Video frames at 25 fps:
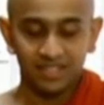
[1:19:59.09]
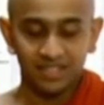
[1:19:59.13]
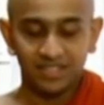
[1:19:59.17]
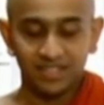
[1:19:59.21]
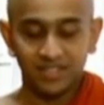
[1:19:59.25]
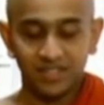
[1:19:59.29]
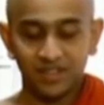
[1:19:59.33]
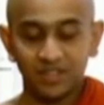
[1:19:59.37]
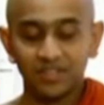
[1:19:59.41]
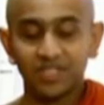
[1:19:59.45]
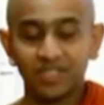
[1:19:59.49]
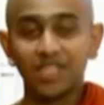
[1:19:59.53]

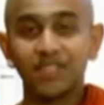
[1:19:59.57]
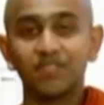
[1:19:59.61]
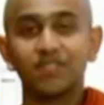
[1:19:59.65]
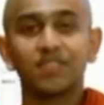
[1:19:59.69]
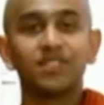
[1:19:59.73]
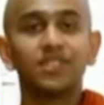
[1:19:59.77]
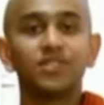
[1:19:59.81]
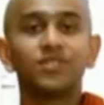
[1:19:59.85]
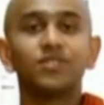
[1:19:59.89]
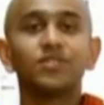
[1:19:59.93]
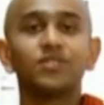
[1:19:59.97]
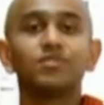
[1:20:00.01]
Not
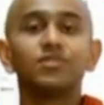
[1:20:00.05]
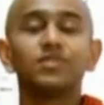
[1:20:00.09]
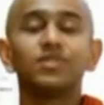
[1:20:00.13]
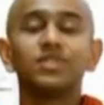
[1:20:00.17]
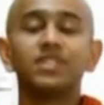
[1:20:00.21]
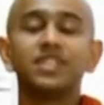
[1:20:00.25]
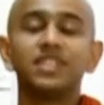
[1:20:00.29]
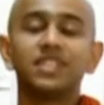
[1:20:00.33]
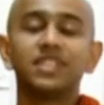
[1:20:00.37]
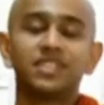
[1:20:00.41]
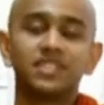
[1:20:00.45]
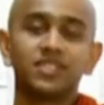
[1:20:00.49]
even you,
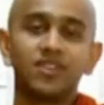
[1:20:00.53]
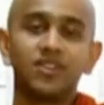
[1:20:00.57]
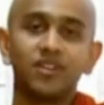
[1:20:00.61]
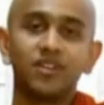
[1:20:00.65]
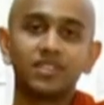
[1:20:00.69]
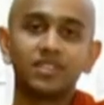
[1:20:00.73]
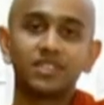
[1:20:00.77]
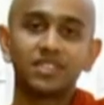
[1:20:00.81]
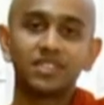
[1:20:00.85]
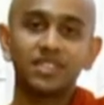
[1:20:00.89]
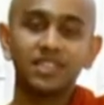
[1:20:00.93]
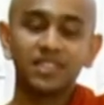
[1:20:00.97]
dear
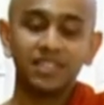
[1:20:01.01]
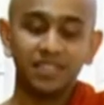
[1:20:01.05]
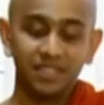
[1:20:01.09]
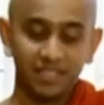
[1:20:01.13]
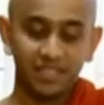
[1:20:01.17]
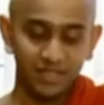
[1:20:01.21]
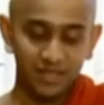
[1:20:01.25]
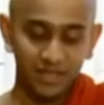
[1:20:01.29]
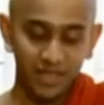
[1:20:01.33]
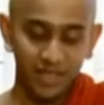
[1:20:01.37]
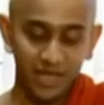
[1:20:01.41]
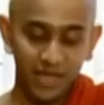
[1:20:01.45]
daughter.
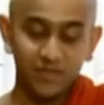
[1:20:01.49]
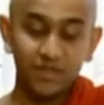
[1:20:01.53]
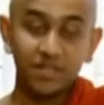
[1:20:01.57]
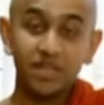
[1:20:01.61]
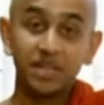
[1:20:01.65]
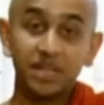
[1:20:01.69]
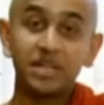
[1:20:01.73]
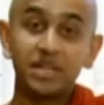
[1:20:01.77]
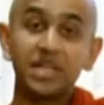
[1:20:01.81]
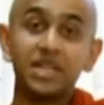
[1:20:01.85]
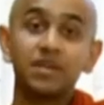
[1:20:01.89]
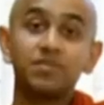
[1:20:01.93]
Even
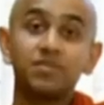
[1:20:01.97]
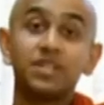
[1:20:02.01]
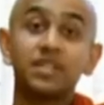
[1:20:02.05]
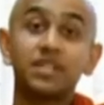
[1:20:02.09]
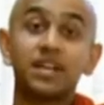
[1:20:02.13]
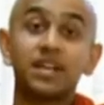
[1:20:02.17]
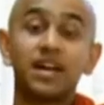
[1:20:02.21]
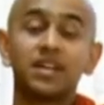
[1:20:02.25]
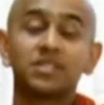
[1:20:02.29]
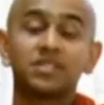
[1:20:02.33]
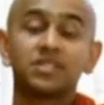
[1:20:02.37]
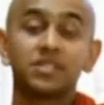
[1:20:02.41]
a
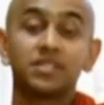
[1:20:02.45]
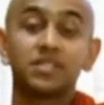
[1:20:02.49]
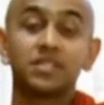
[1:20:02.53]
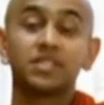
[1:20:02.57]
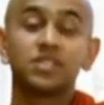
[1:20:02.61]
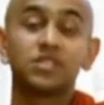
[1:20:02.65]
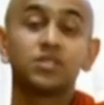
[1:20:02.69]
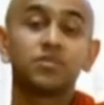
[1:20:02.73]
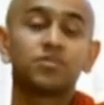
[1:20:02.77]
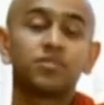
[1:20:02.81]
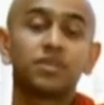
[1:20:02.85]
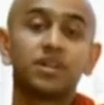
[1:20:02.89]
demon asked the
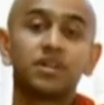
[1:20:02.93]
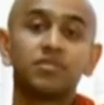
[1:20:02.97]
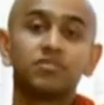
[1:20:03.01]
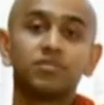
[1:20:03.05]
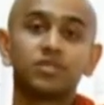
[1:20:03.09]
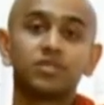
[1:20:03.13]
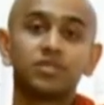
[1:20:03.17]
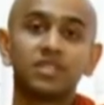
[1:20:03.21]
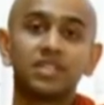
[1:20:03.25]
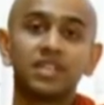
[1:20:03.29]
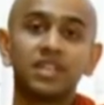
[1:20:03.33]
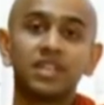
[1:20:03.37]
Supreme
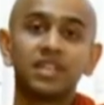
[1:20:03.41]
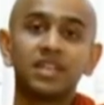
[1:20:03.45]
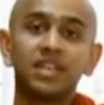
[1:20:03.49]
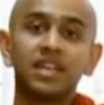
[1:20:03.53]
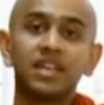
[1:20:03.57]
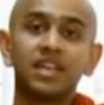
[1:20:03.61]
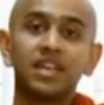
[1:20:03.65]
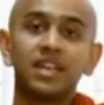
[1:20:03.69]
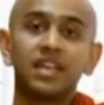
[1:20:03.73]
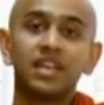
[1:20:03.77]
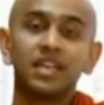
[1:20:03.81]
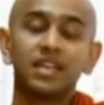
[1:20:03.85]
Buddha
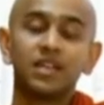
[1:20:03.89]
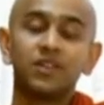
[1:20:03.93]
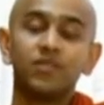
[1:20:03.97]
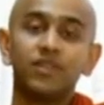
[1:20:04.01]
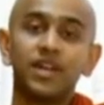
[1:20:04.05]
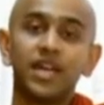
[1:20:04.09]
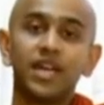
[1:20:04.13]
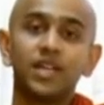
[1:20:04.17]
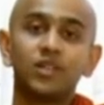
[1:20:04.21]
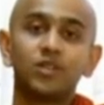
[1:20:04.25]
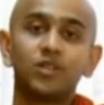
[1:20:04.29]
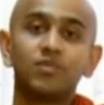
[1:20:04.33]
a
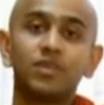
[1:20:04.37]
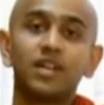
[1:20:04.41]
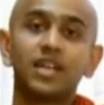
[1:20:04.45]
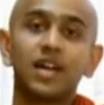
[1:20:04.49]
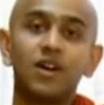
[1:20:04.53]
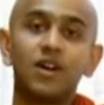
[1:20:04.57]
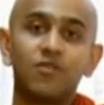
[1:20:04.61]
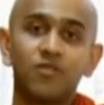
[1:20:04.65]
way to become